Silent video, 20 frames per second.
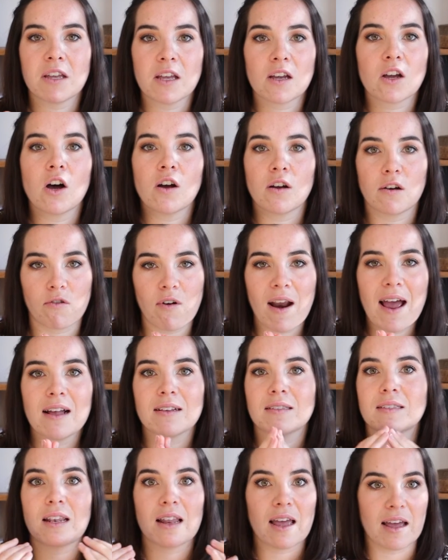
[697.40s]

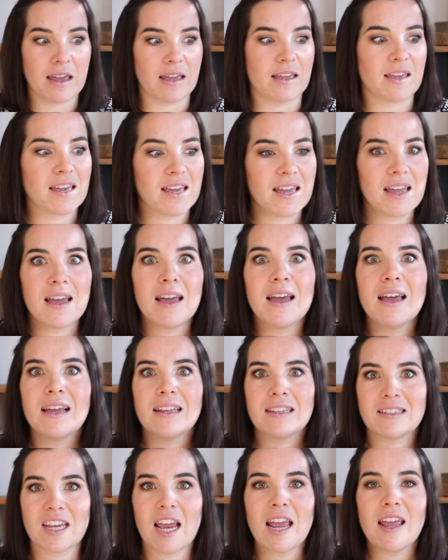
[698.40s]
Congrats, like,
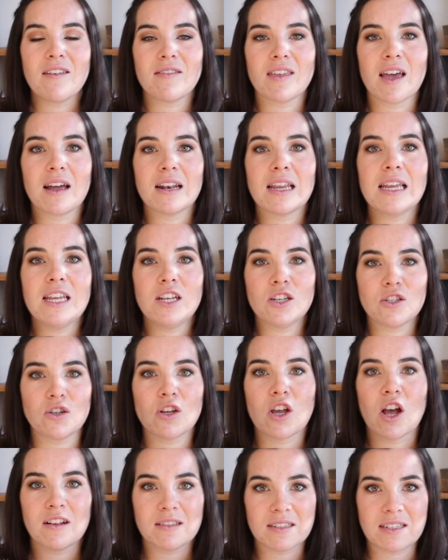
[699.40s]
take that into
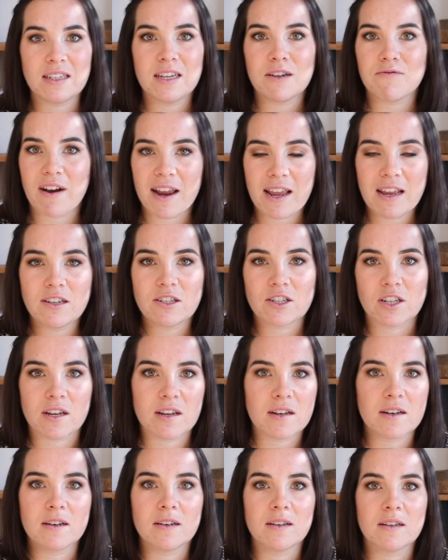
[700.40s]

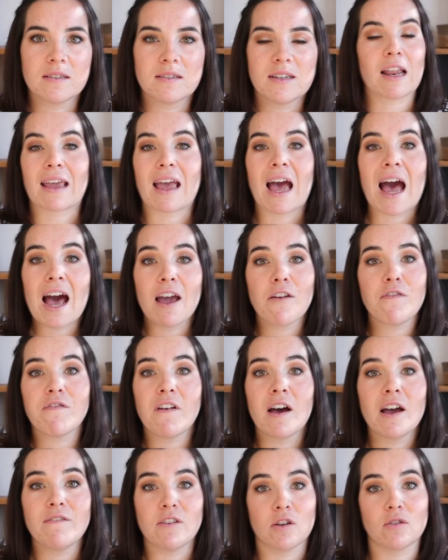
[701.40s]
consideration. Like, high
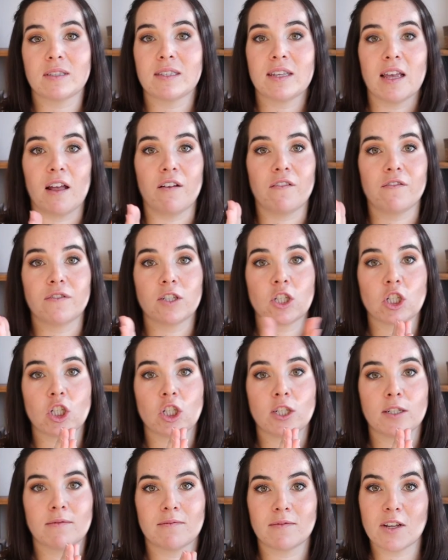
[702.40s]
five yourself,
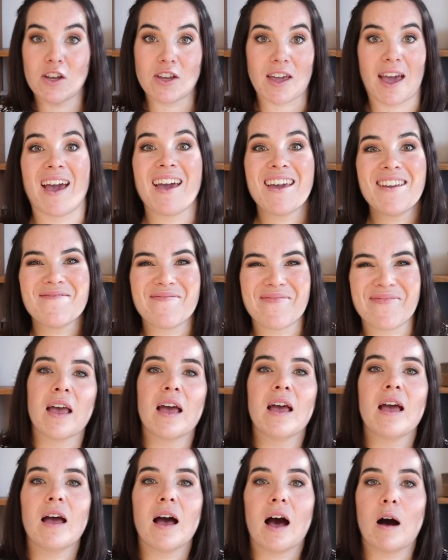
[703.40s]
okay?
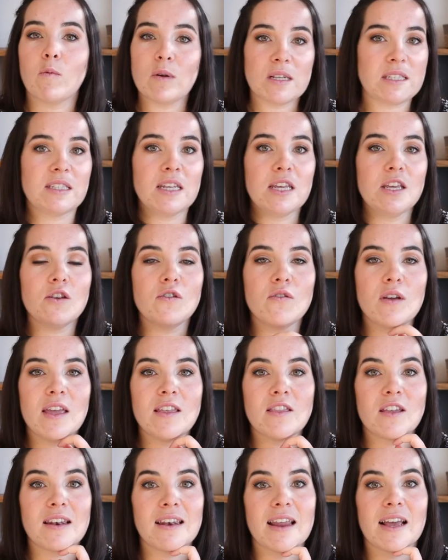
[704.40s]
I will see you in
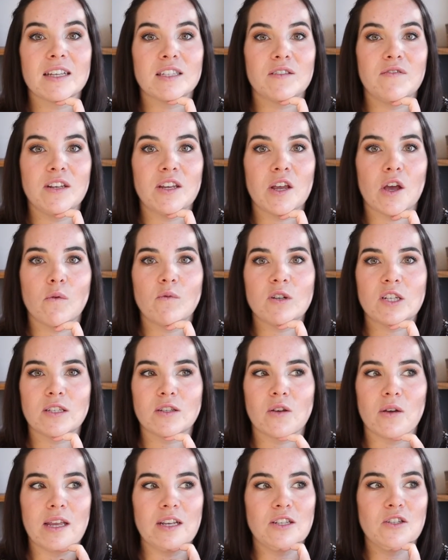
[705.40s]
the next video, which is
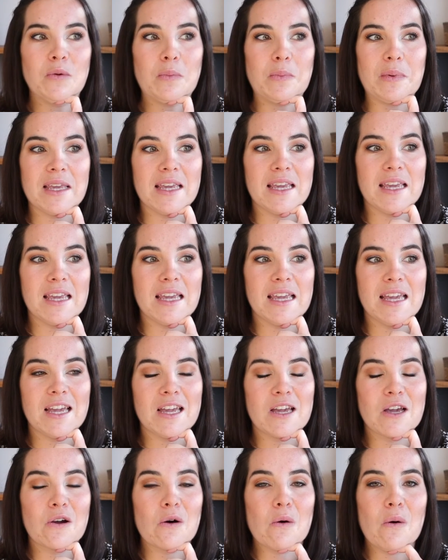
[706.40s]
going to be
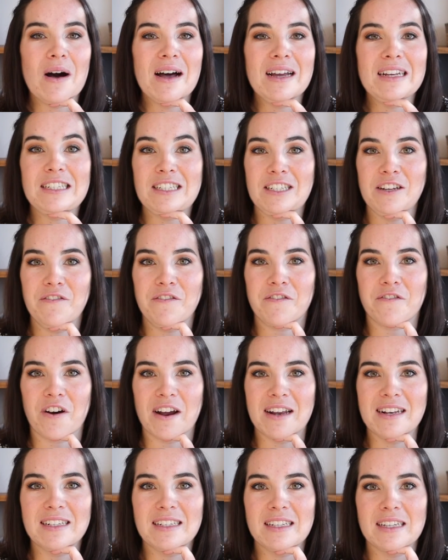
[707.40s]
quite
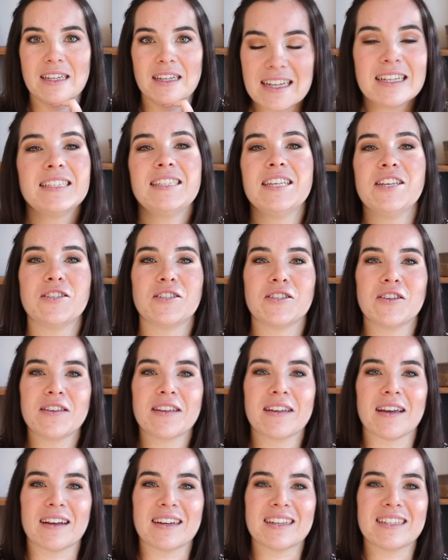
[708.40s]
different. See you soon,
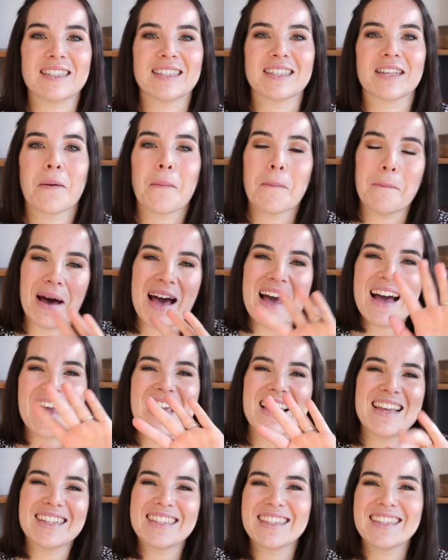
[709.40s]
guys. Bye!